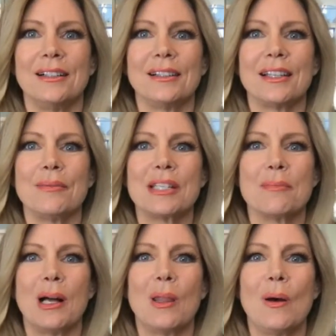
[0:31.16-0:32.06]
Give me some
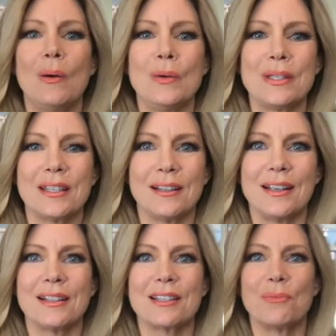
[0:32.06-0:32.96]
hellos
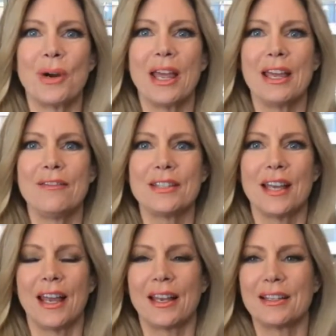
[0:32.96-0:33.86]
and some waves
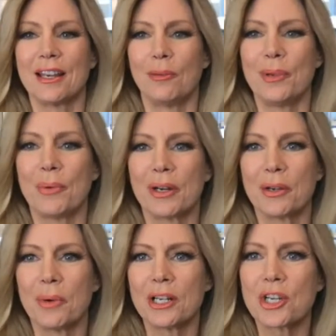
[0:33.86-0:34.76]
and tell me where you're
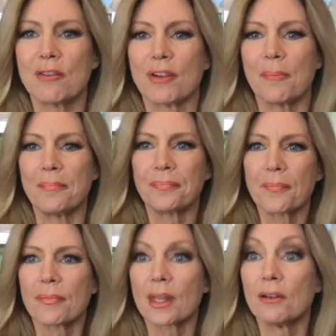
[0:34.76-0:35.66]
watching from.
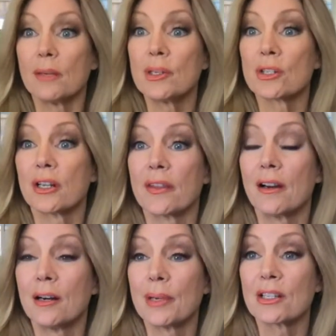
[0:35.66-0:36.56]
Well, let me turn on the
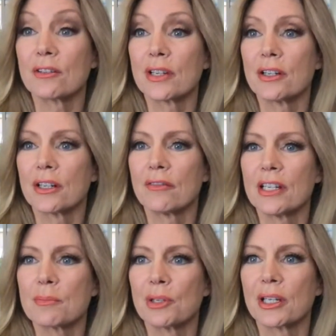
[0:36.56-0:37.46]
comments over here on
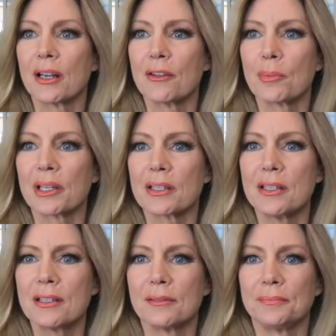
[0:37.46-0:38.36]
Facebook and other
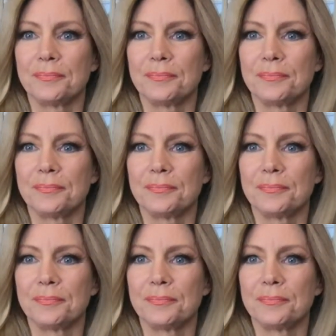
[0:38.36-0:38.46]
places.